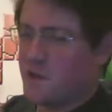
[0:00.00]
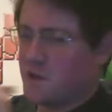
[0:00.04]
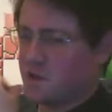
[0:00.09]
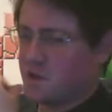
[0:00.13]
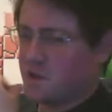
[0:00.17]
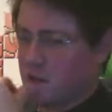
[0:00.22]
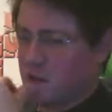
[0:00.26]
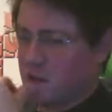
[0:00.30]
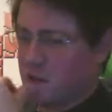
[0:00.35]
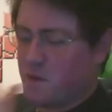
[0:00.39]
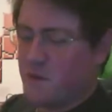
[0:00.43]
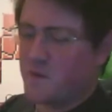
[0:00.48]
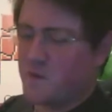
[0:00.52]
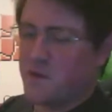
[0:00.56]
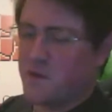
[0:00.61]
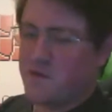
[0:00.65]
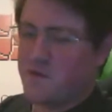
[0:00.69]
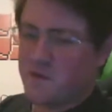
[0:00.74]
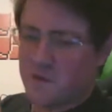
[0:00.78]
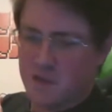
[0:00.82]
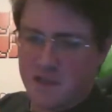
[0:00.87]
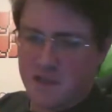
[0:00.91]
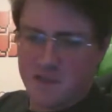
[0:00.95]
those. I want one for
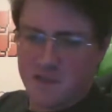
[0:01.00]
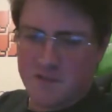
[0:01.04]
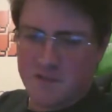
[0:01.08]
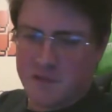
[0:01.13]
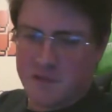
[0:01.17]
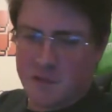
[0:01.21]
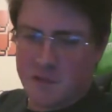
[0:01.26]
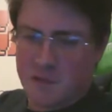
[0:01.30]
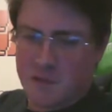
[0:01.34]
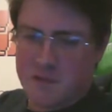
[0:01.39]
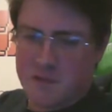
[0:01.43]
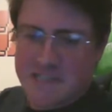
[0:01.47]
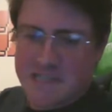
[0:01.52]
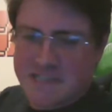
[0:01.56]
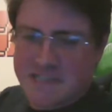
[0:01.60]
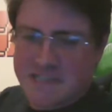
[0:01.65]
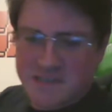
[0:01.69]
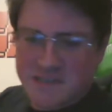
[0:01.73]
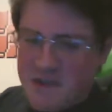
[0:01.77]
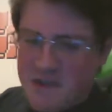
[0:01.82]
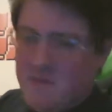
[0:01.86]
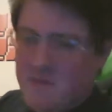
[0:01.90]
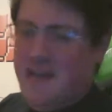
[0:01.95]
the living room, because that's
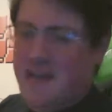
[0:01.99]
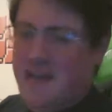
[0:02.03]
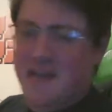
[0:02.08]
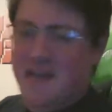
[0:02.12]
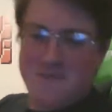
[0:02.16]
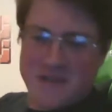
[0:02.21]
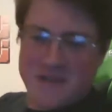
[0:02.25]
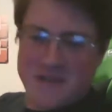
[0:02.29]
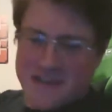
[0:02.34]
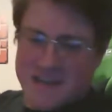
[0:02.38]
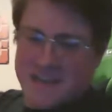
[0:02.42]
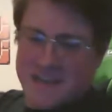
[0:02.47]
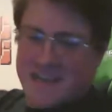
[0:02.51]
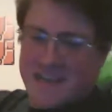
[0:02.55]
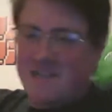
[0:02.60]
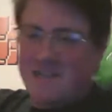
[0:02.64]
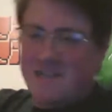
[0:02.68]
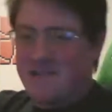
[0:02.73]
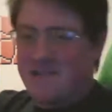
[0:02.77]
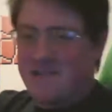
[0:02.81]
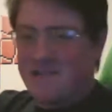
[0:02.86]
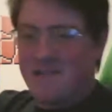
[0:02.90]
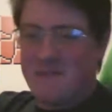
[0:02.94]
great. I can put it in any
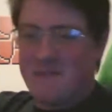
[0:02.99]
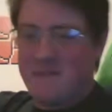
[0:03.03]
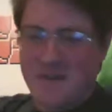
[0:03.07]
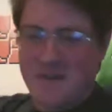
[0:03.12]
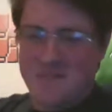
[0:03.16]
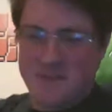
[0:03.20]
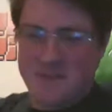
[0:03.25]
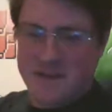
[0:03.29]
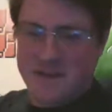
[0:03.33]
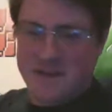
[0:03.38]
room. I can put it